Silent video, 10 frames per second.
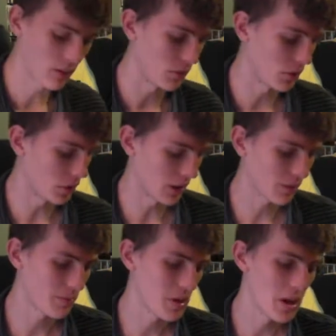if you, like,
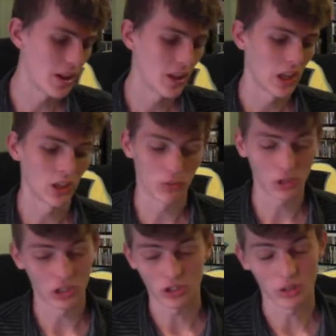they're
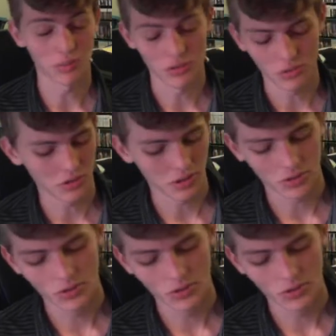really cheap too, so.